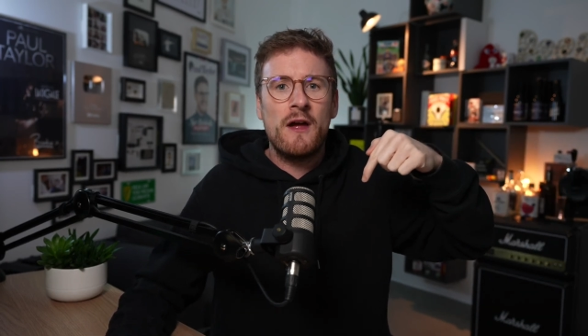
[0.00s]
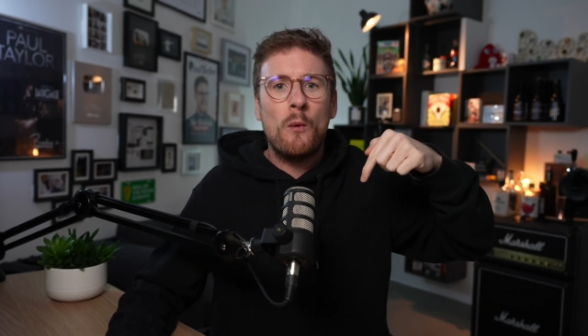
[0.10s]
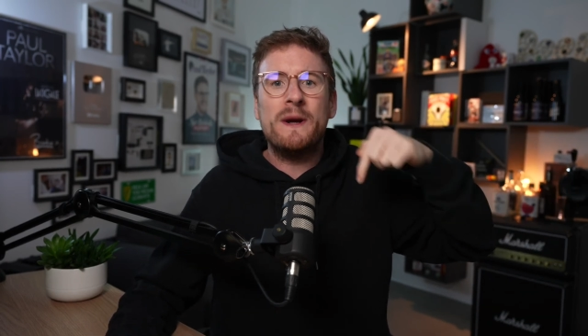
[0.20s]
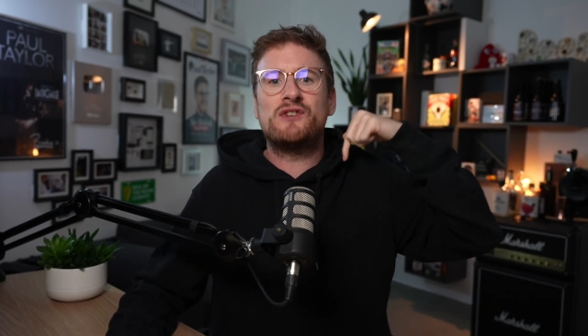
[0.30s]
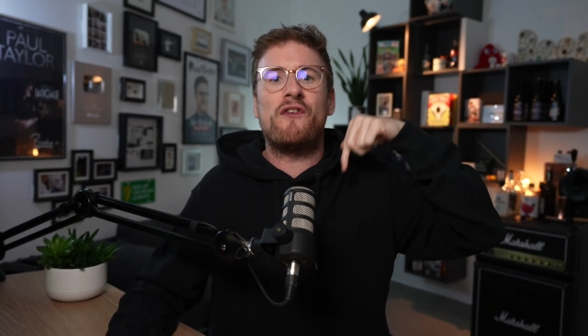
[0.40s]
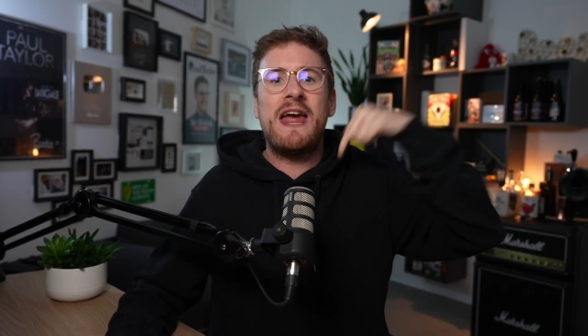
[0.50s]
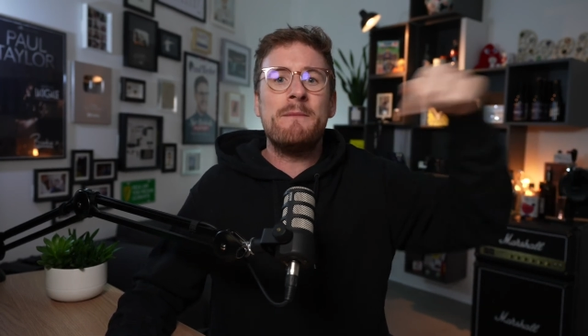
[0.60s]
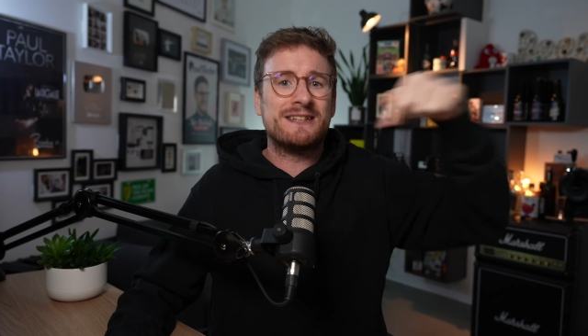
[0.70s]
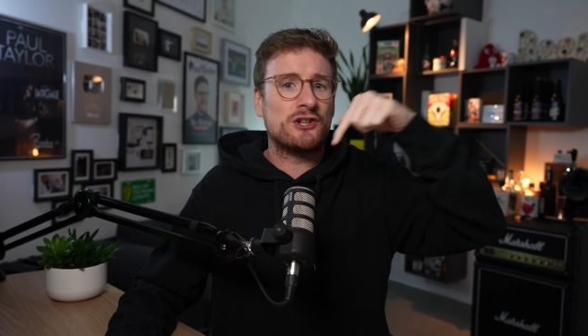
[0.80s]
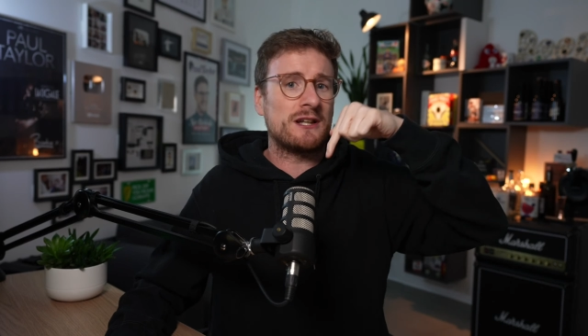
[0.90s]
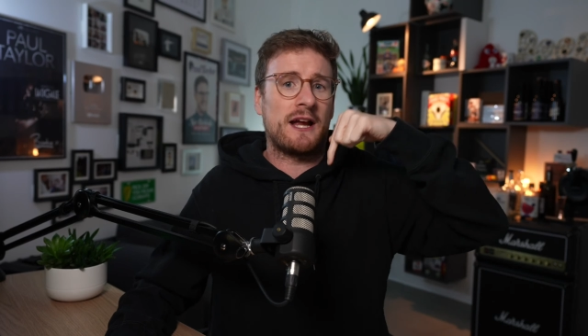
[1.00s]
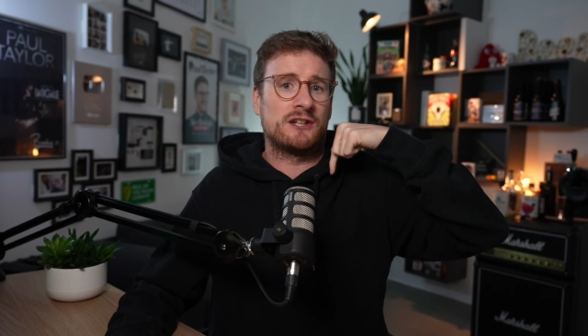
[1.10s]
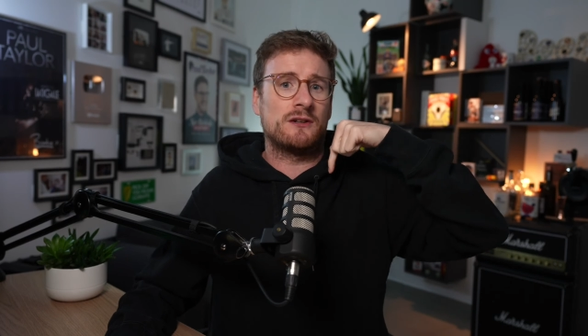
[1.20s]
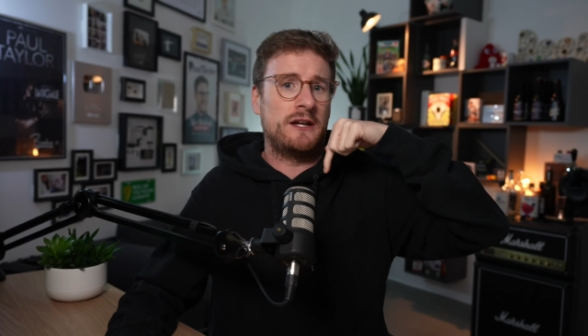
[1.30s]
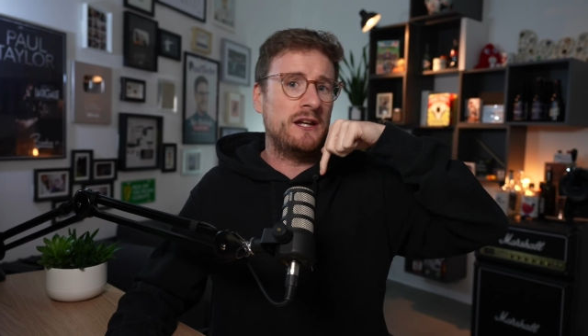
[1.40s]
which for him is just like
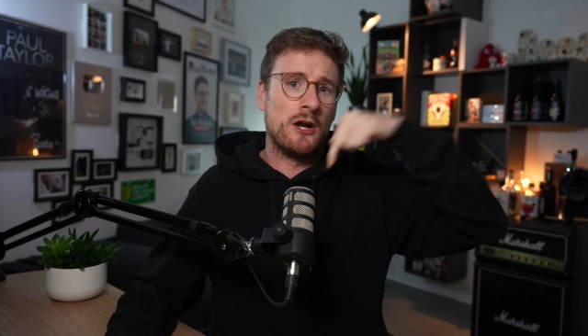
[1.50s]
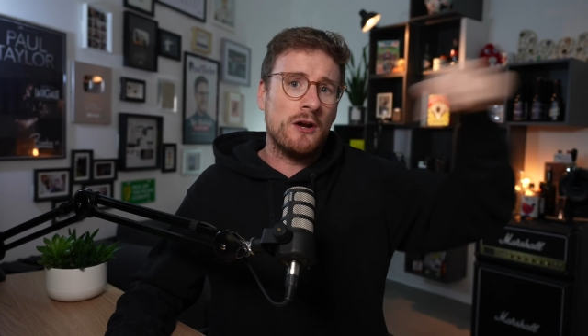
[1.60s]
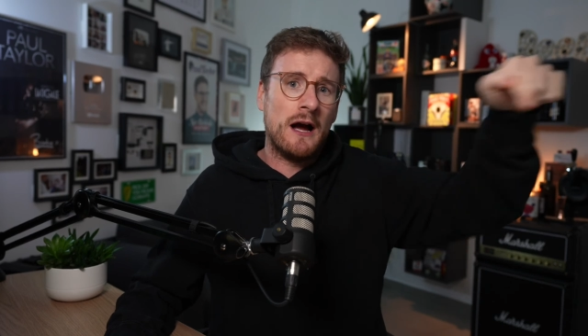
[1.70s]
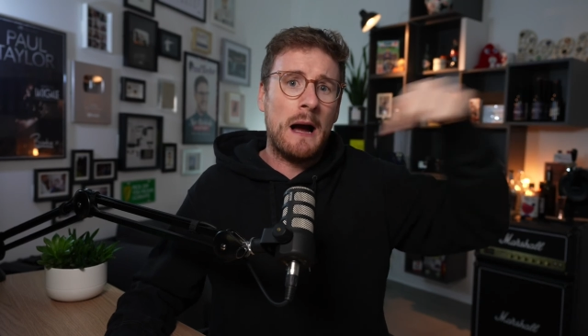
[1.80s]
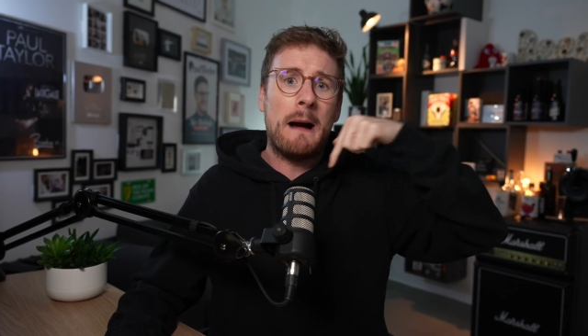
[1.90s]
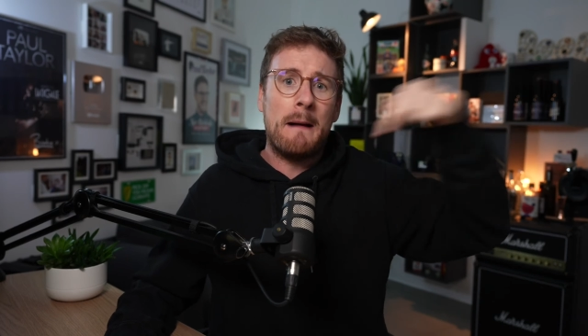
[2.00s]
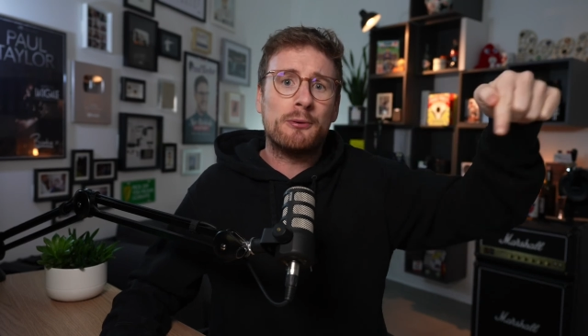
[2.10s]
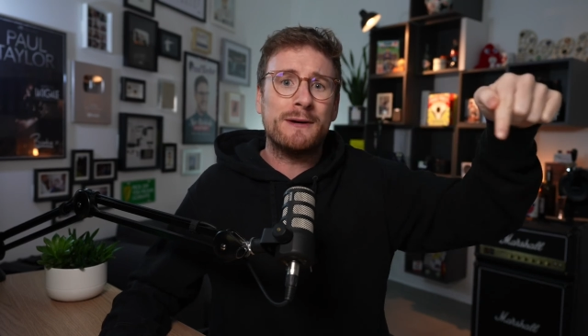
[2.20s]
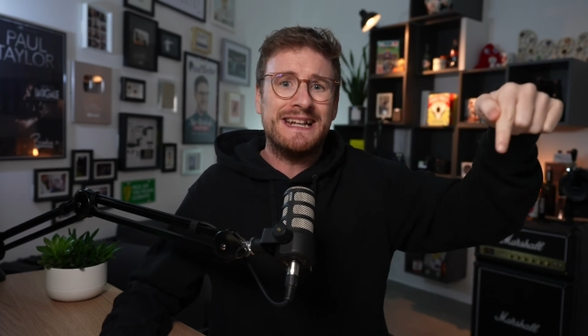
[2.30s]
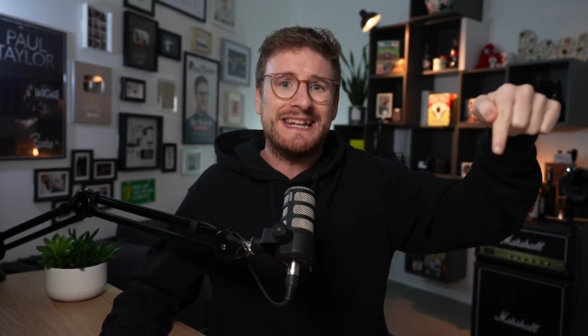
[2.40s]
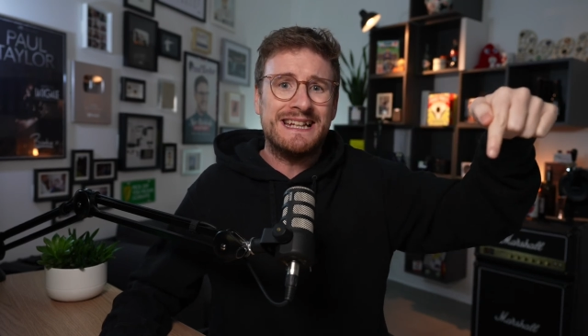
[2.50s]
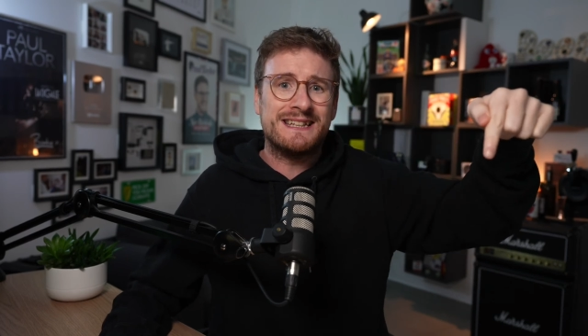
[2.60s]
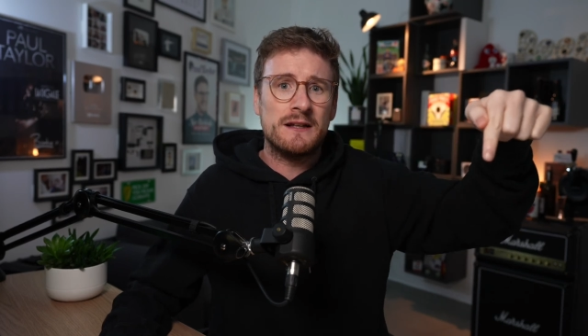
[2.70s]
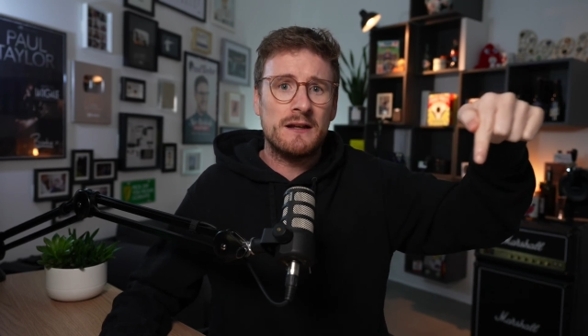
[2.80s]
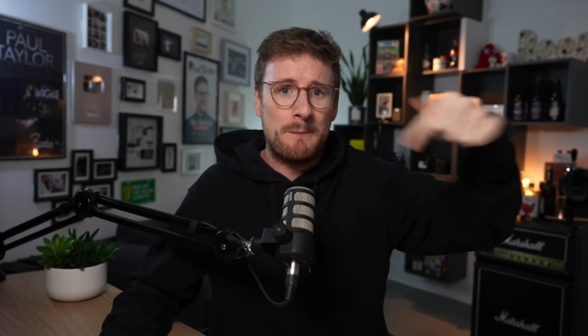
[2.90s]
a pretty
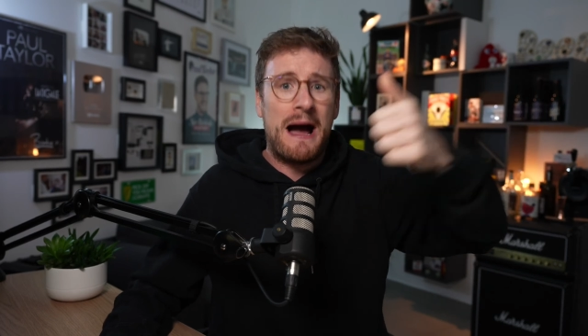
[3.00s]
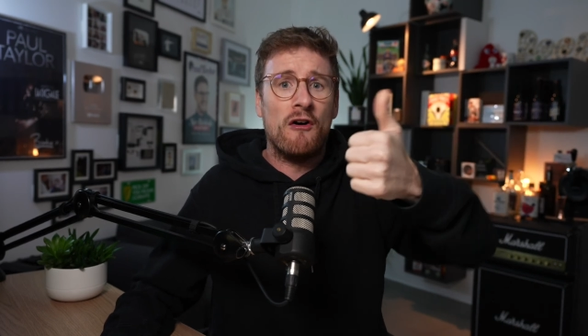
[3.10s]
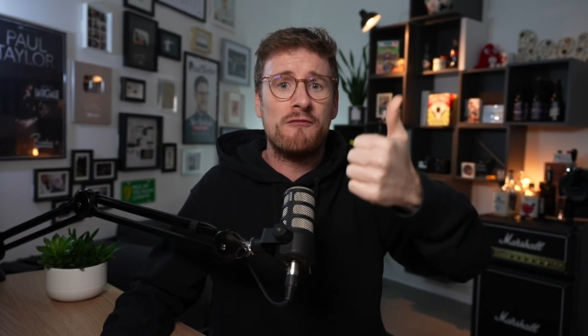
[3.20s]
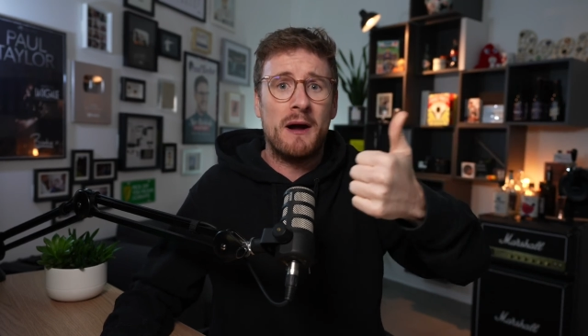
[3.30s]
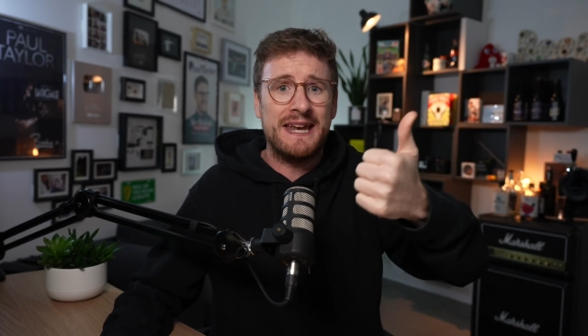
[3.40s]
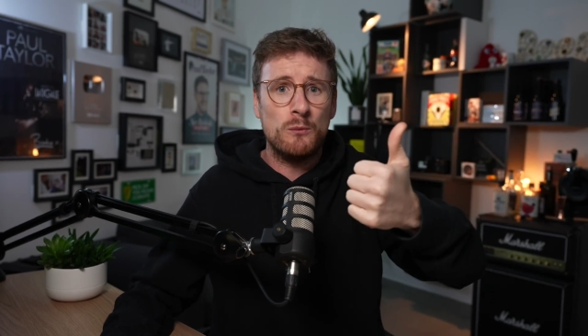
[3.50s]
decent amount of money,